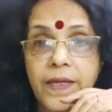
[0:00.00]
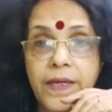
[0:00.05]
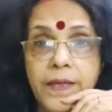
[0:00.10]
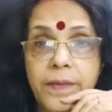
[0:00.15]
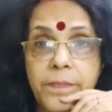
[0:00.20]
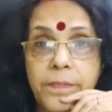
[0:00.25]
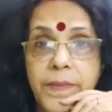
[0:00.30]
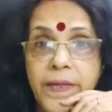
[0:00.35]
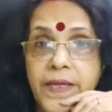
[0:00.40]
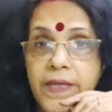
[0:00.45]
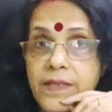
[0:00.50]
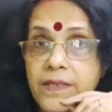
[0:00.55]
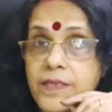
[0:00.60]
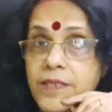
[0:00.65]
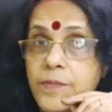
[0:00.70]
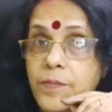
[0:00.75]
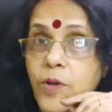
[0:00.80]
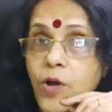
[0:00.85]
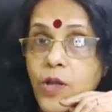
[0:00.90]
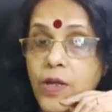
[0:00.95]
in being
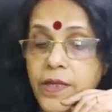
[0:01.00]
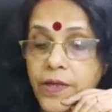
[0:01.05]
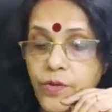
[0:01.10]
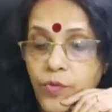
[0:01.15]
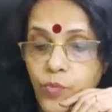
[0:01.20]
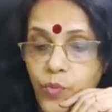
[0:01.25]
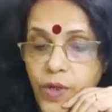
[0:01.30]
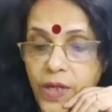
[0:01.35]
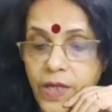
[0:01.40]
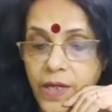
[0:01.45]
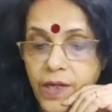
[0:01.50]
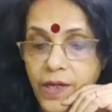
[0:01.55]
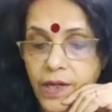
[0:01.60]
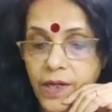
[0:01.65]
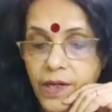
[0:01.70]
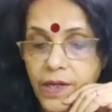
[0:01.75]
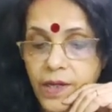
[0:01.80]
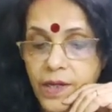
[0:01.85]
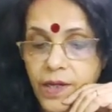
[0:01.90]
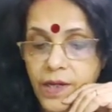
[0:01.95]
small and weak.
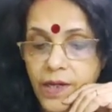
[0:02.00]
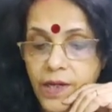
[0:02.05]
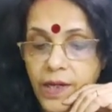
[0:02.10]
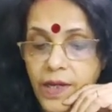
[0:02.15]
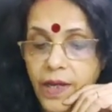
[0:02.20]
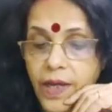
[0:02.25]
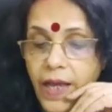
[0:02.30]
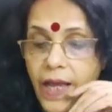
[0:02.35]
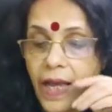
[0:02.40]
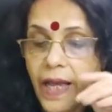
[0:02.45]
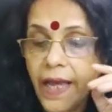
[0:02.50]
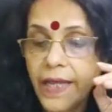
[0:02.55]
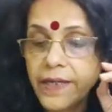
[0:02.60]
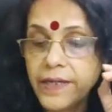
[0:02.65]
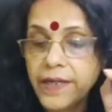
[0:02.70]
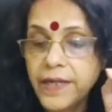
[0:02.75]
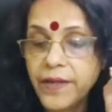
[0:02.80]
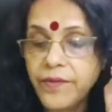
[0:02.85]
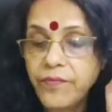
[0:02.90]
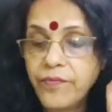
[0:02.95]

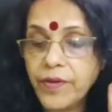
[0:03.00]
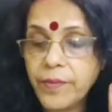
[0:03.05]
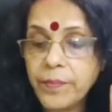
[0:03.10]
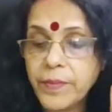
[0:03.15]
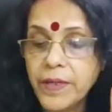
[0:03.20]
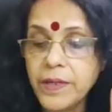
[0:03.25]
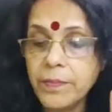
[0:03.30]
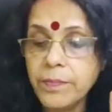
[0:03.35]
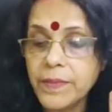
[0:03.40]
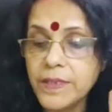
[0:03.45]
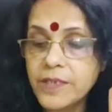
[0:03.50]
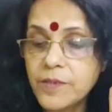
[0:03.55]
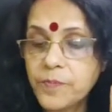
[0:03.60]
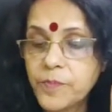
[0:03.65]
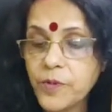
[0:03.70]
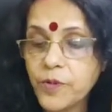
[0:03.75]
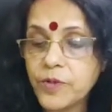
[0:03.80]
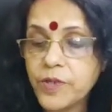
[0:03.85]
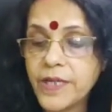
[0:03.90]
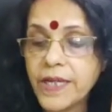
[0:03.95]
And D. Women must
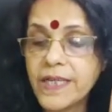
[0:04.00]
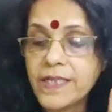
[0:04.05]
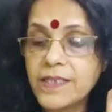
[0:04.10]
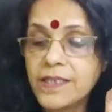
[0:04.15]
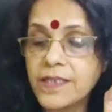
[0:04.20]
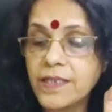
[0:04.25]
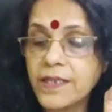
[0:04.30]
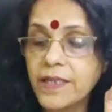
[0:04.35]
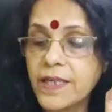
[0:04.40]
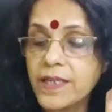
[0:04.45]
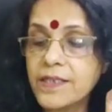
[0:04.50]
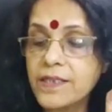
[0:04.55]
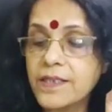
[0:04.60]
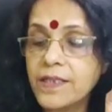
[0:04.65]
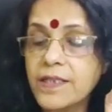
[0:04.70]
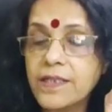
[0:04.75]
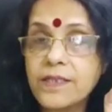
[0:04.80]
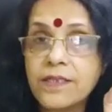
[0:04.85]
protest against their